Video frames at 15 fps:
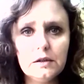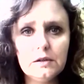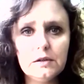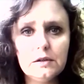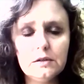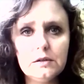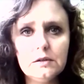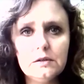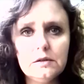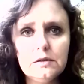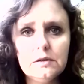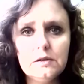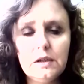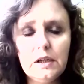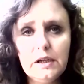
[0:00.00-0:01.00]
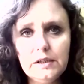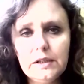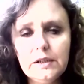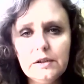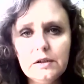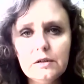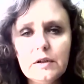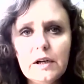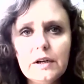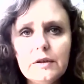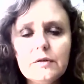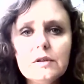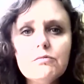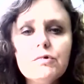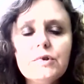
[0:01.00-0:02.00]
And I know I
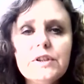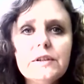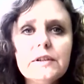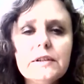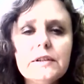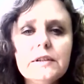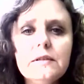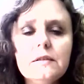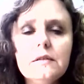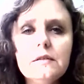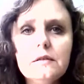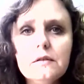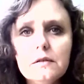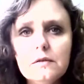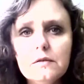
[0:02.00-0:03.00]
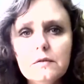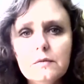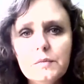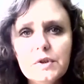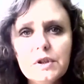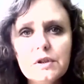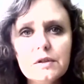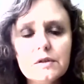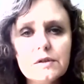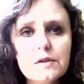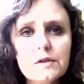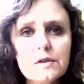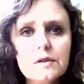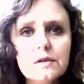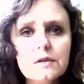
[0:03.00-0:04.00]
will win,
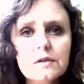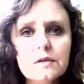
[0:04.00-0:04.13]
because